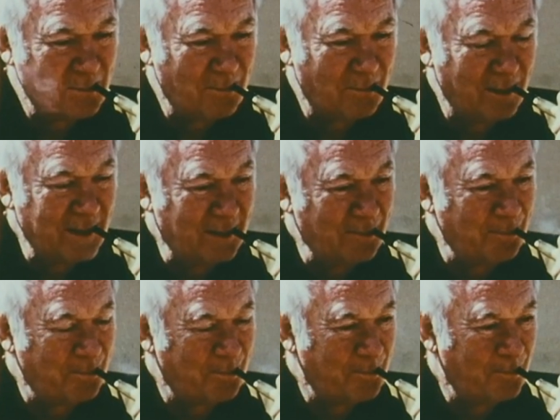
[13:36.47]
Well,
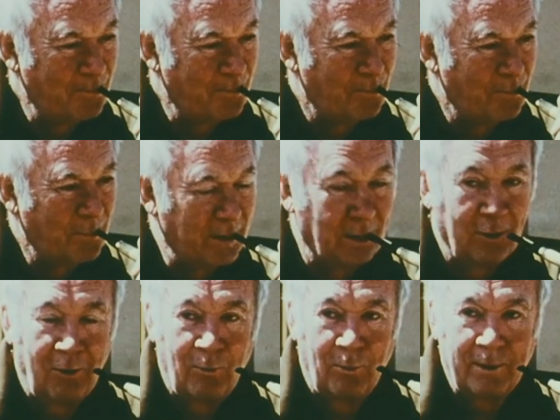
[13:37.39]
It'll
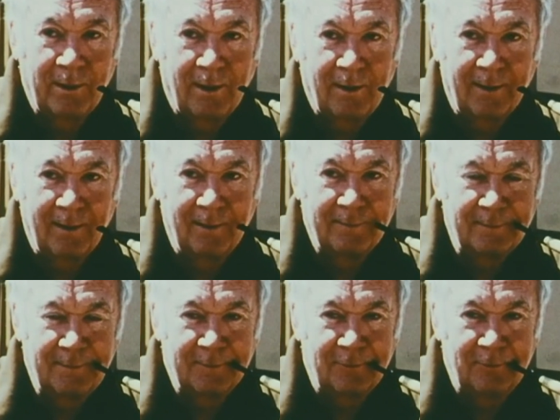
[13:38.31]
all work out, I guess.
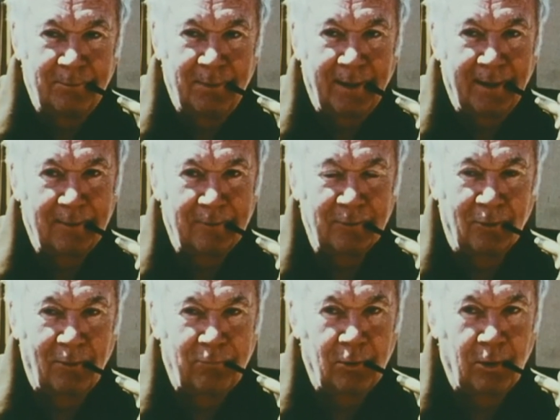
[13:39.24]
It's just too bad. There's an
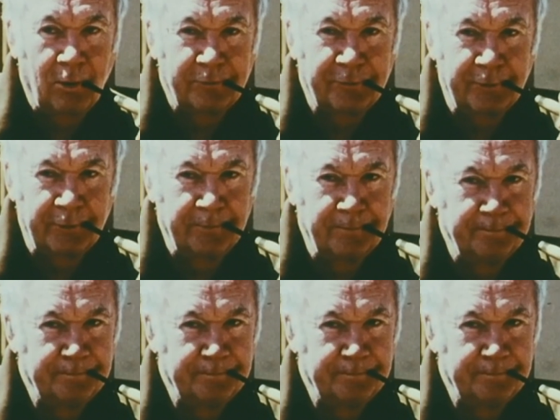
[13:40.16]
awful loss here.